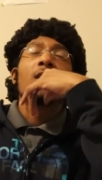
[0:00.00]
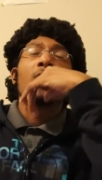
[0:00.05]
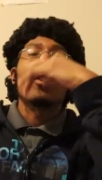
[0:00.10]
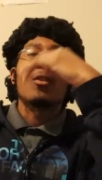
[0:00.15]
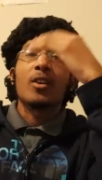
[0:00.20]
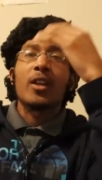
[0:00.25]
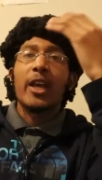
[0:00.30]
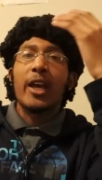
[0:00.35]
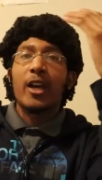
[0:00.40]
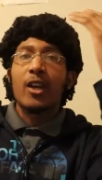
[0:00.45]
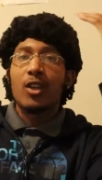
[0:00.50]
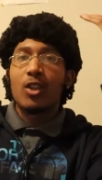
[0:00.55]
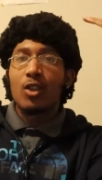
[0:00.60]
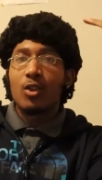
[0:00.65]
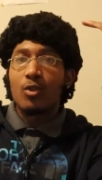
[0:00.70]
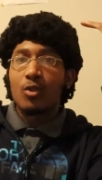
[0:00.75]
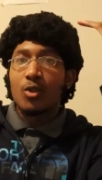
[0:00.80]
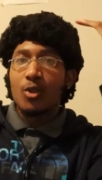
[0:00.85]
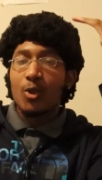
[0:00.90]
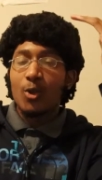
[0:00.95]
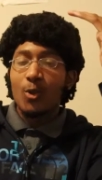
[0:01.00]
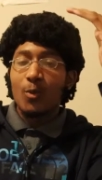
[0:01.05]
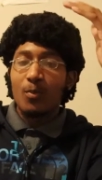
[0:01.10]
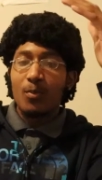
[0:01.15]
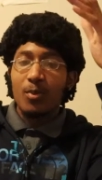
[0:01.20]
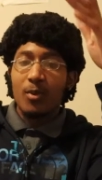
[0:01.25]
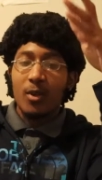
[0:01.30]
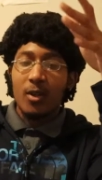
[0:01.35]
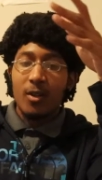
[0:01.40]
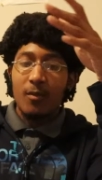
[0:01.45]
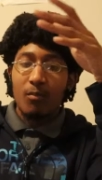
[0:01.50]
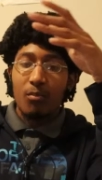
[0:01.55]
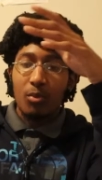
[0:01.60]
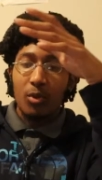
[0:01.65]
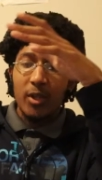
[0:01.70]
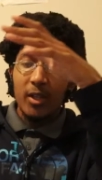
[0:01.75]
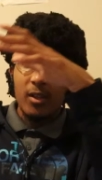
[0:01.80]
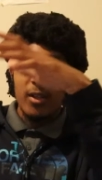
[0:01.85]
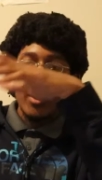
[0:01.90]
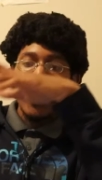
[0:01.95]
Oh yeah, YouTube
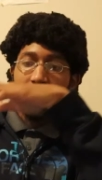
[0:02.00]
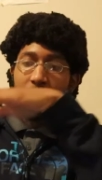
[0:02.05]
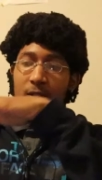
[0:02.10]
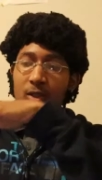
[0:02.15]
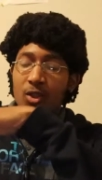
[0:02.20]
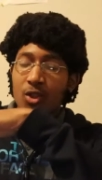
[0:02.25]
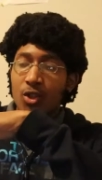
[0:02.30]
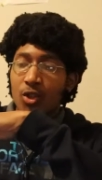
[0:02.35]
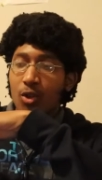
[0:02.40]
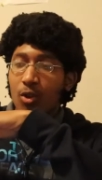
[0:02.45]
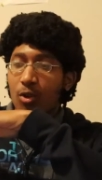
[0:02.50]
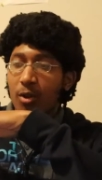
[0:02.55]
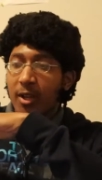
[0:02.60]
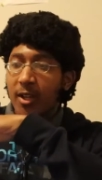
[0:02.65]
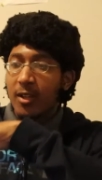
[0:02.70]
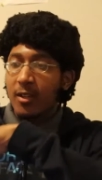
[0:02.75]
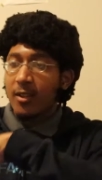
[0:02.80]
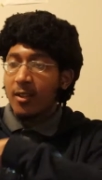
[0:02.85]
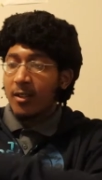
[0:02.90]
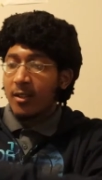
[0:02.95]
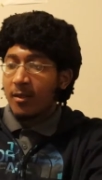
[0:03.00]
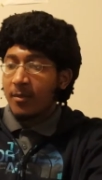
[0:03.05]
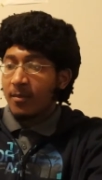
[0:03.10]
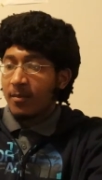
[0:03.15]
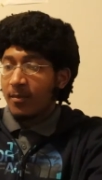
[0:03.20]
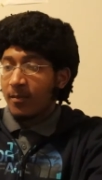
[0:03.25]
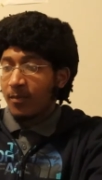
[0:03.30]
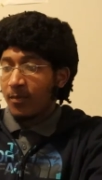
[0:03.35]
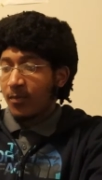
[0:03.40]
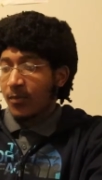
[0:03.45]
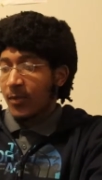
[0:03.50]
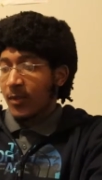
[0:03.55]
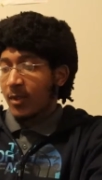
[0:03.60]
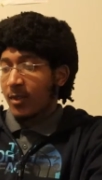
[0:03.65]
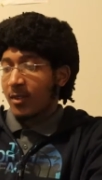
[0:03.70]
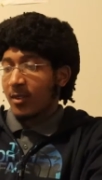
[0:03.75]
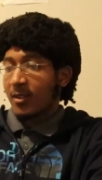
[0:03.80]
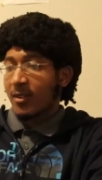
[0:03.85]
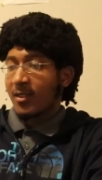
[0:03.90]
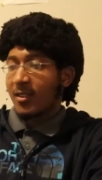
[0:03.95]
completely destroying.
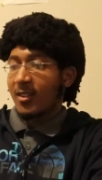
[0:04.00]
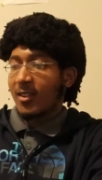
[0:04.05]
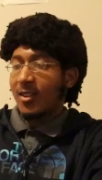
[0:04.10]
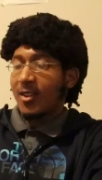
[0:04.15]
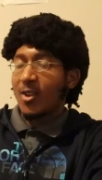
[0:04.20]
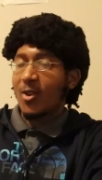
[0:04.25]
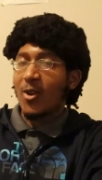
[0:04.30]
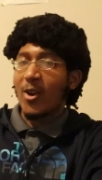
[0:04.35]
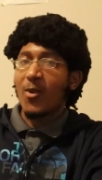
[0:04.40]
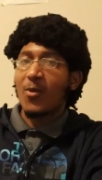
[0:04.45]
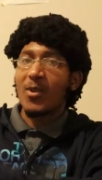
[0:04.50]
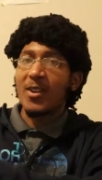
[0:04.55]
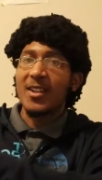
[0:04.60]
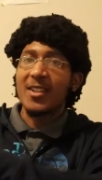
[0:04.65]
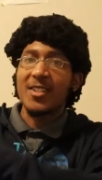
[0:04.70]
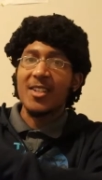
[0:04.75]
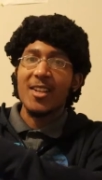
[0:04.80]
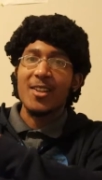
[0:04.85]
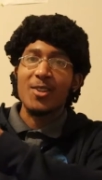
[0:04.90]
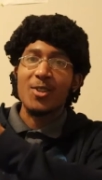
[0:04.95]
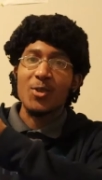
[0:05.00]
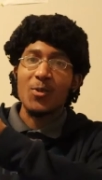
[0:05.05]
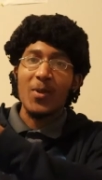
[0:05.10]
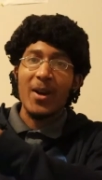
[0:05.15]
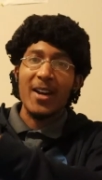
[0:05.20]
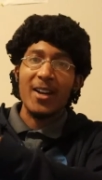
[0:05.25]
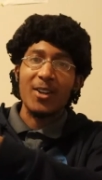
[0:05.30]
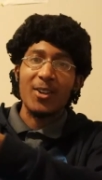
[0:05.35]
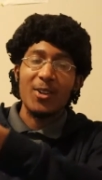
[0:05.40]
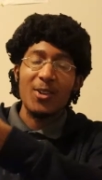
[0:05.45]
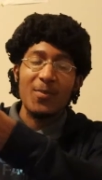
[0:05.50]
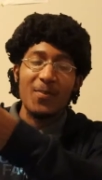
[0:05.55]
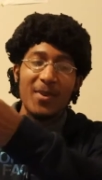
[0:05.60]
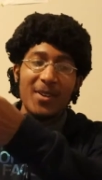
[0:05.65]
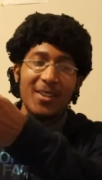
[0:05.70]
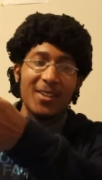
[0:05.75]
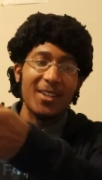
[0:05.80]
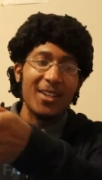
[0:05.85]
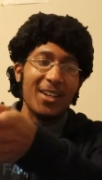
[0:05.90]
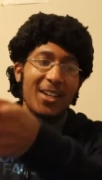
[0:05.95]
You know, I want to say swagger,
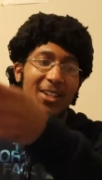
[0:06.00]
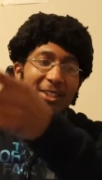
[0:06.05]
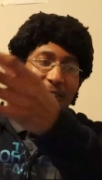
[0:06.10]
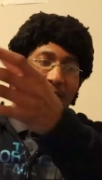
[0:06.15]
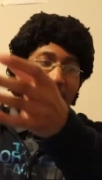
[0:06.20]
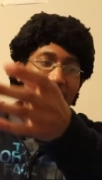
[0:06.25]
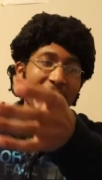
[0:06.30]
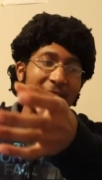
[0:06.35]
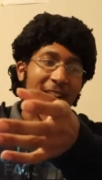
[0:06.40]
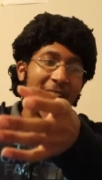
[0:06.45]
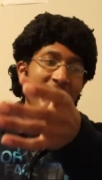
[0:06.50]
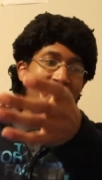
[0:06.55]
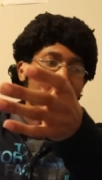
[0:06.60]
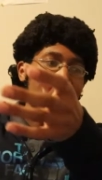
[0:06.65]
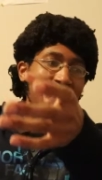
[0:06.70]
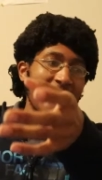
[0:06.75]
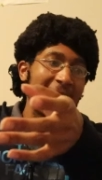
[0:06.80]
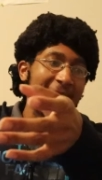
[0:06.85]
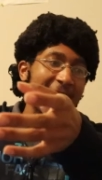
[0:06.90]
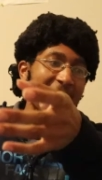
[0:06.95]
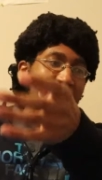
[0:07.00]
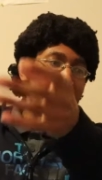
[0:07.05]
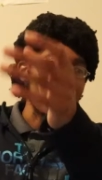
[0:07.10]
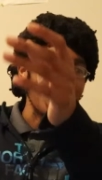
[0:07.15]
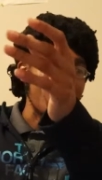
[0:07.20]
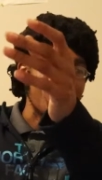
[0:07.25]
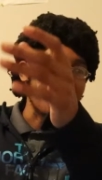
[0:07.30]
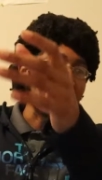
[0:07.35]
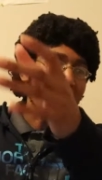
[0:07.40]
but just not letting me